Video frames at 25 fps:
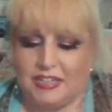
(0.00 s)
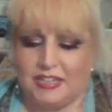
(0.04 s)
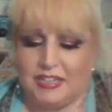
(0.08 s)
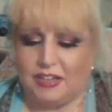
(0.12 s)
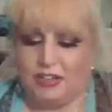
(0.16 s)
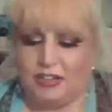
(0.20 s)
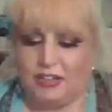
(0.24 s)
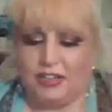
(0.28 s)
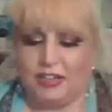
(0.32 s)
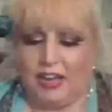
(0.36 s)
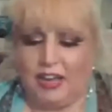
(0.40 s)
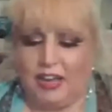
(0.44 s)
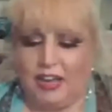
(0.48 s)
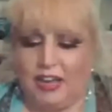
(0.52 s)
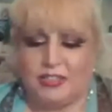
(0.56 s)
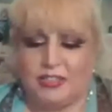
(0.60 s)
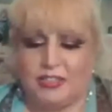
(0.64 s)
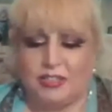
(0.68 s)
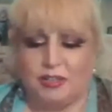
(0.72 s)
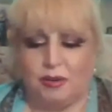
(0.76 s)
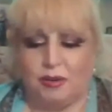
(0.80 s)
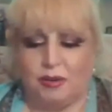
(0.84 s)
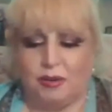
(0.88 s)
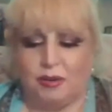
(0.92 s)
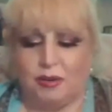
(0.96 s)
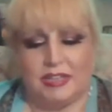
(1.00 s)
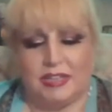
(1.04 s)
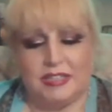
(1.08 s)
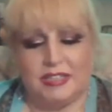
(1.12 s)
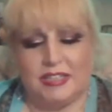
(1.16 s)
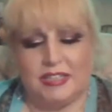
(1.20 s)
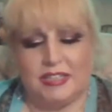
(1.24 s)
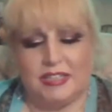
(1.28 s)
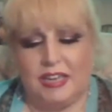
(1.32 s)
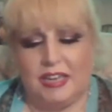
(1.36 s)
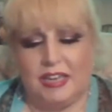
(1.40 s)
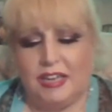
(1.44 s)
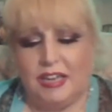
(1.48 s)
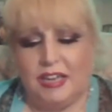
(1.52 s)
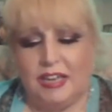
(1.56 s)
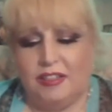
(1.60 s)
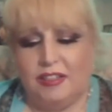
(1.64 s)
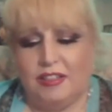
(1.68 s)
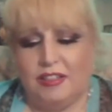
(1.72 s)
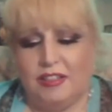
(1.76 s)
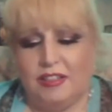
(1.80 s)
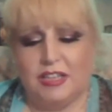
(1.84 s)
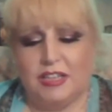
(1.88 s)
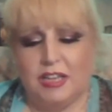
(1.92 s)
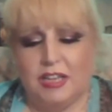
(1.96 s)
so I can see there's going to be a
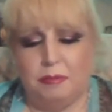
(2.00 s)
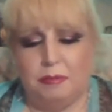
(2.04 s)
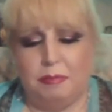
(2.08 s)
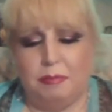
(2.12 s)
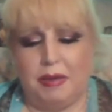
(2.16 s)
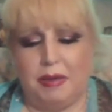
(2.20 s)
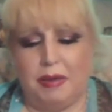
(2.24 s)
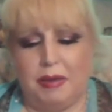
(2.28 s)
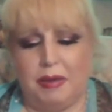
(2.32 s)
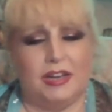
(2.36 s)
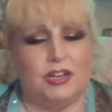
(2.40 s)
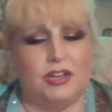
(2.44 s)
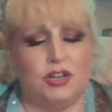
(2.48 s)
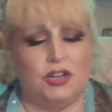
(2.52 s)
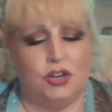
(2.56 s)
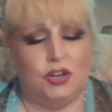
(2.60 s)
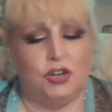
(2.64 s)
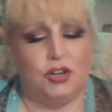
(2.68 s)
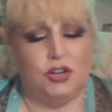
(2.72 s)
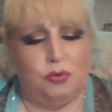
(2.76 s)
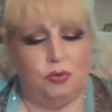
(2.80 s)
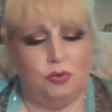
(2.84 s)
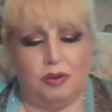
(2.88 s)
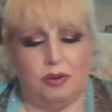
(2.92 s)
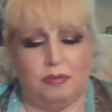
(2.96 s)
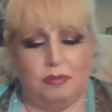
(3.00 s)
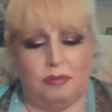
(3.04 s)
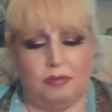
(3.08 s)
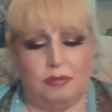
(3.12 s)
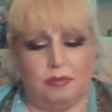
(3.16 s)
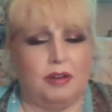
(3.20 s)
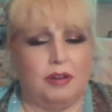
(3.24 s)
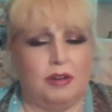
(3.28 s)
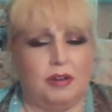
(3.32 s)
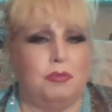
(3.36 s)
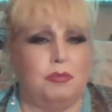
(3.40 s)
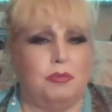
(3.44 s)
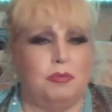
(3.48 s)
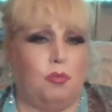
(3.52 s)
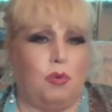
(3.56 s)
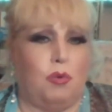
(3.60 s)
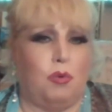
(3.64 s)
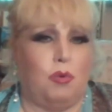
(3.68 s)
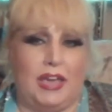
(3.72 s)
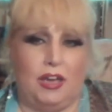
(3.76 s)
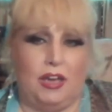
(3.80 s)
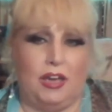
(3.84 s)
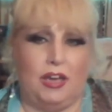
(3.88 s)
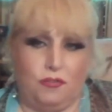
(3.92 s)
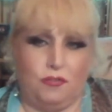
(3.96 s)
new way of
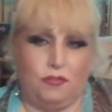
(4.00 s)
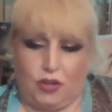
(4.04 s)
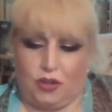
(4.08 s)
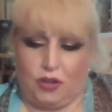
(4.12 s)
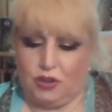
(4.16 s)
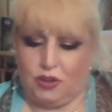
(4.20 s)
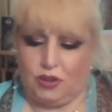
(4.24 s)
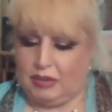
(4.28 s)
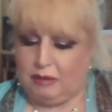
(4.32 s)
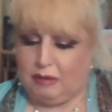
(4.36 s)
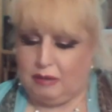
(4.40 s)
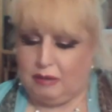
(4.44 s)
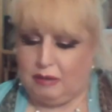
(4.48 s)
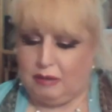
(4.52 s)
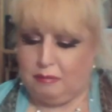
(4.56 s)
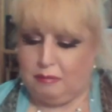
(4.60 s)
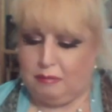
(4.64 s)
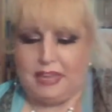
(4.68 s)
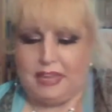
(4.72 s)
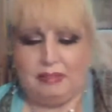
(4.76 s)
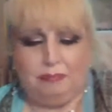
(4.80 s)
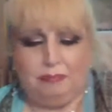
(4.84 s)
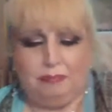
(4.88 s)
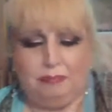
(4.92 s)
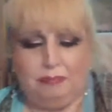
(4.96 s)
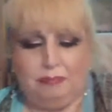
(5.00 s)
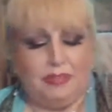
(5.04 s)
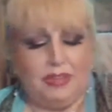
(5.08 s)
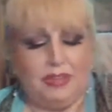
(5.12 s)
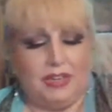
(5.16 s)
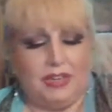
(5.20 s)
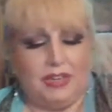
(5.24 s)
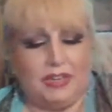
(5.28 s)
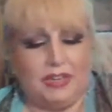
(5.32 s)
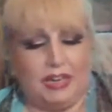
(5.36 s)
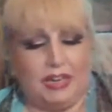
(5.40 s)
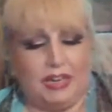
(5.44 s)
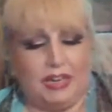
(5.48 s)
earning money.